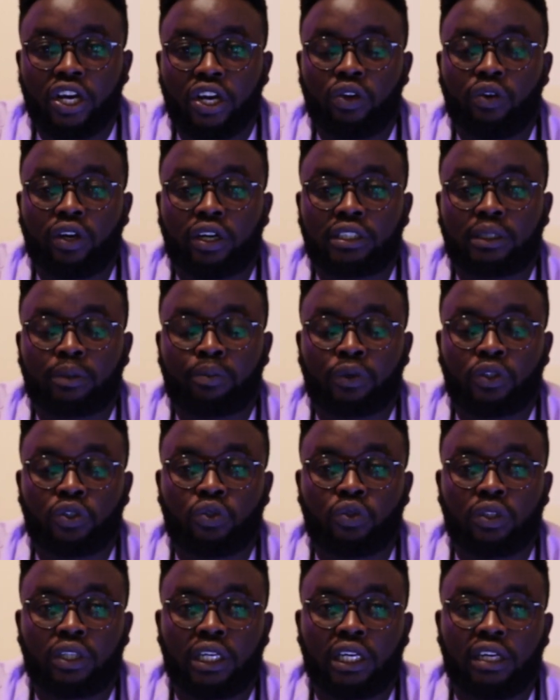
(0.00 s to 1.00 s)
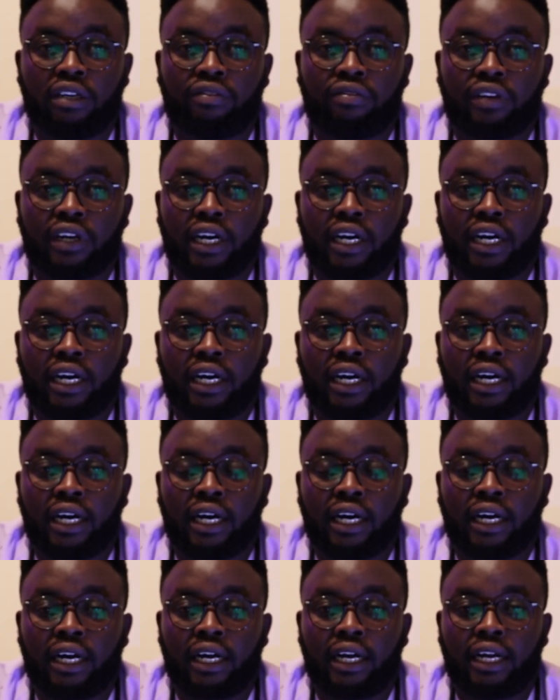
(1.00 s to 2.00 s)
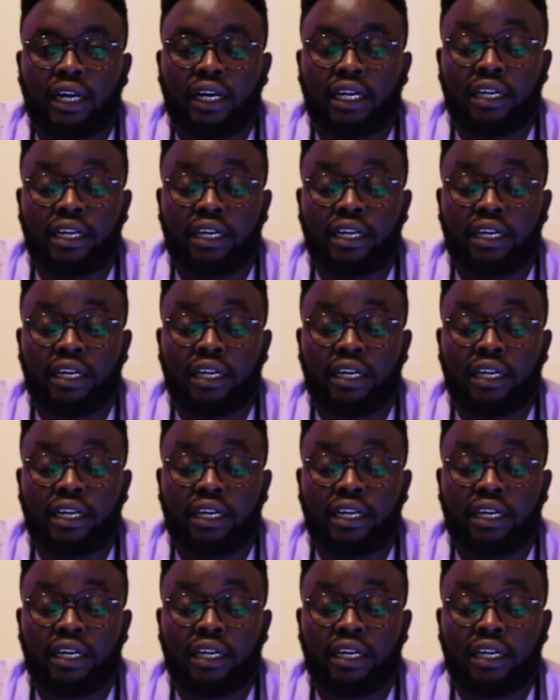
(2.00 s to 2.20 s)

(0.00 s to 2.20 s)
you are supposed to give a